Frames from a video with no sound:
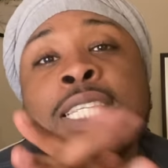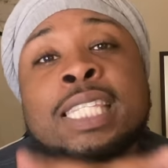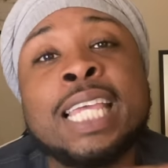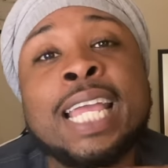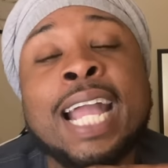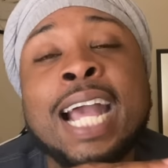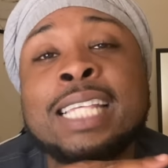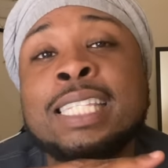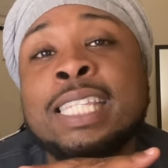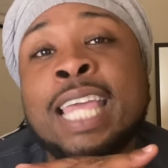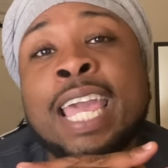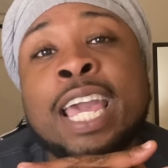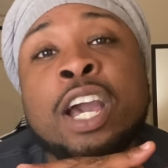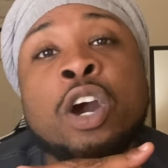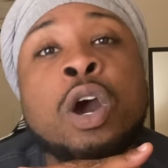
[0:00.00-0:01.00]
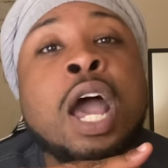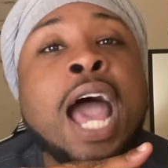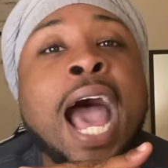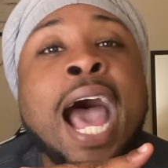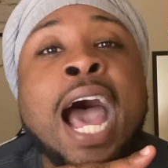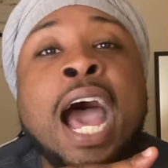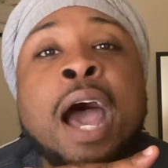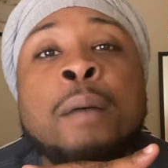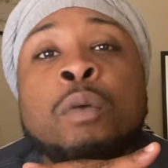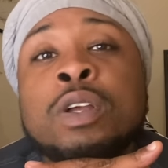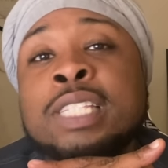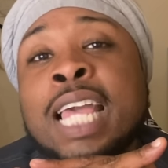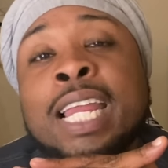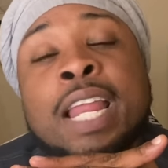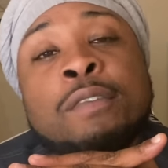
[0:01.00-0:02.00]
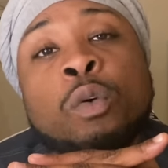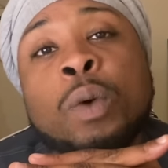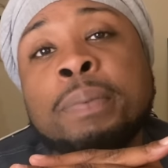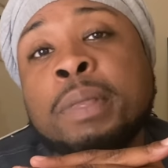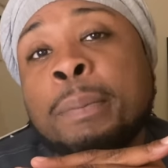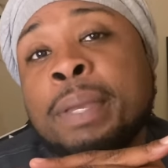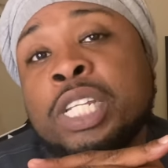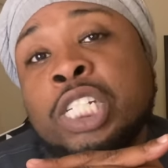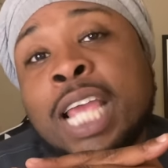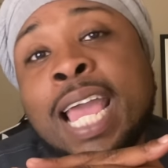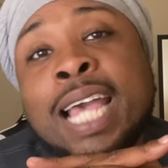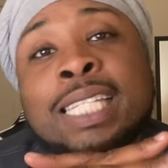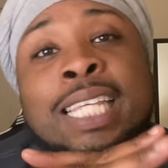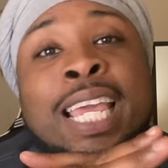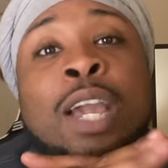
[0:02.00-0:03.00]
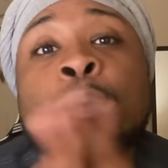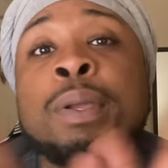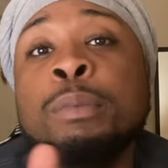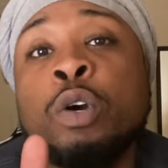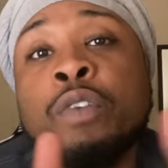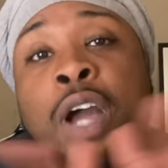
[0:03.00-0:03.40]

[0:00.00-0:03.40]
the scene got stale. Rosé never whipped the bitch ass, and we move